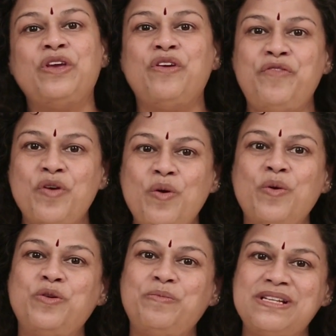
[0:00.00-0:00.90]
If you're
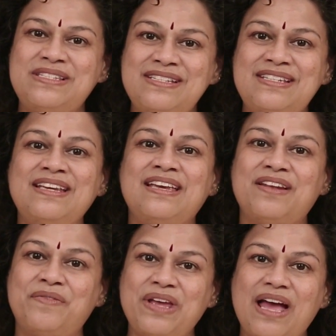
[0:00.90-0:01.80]
going to be sitting in
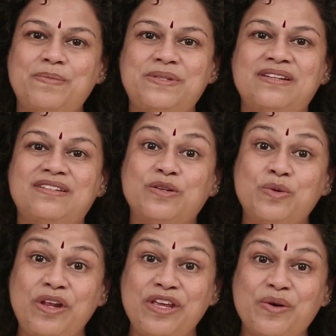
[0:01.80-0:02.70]
a rehab center
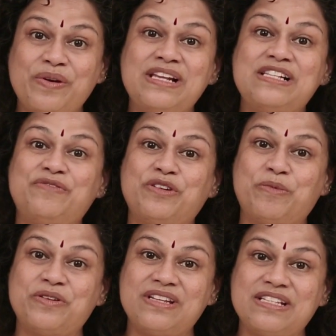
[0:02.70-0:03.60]
cooling your heels for
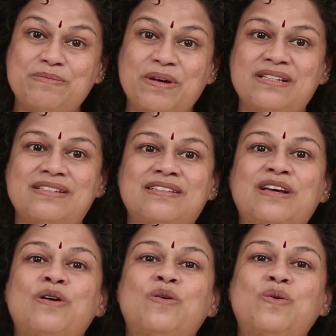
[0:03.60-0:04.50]
about 6 months,
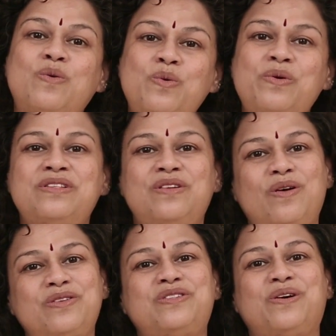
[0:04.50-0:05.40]
who has
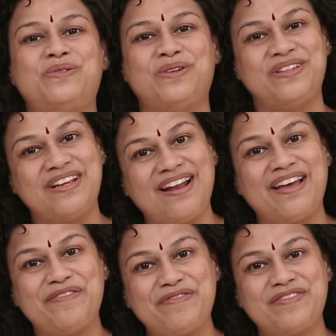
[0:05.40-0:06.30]
lost out on their
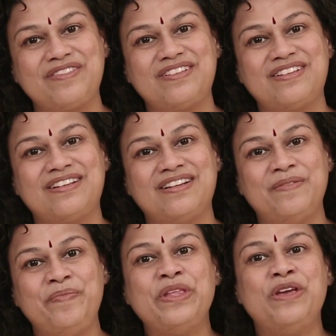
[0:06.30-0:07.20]
life?
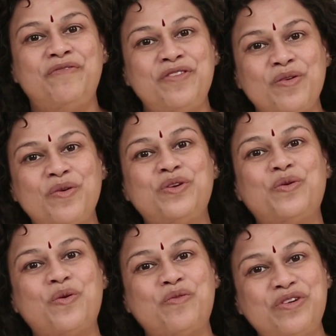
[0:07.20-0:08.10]
If you're going
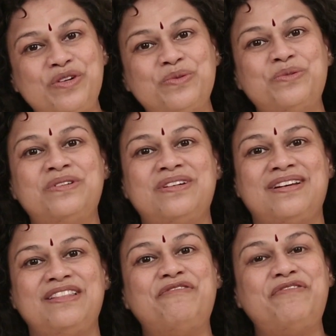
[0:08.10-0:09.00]
to overdo
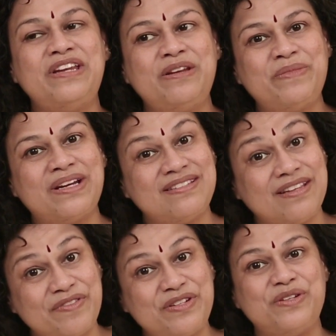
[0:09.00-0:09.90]
the freedom that is
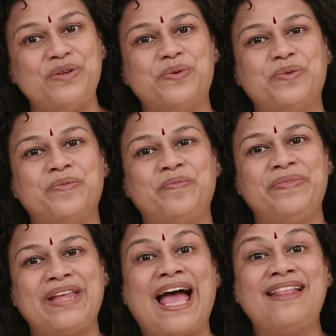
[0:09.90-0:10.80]
given to you
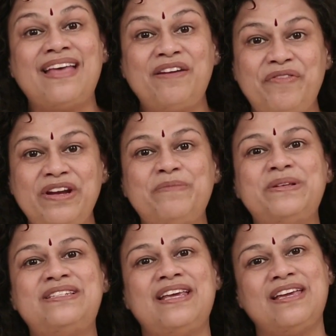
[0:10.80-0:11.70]
and that freedom
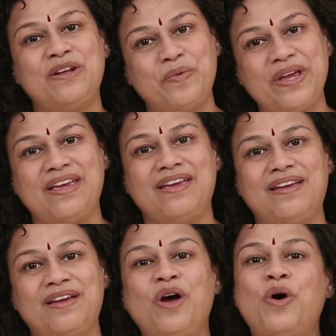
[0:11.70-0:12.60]
is taken away,
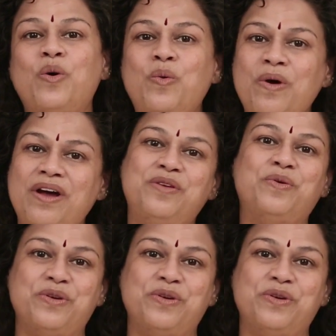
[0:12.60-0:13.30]
who are you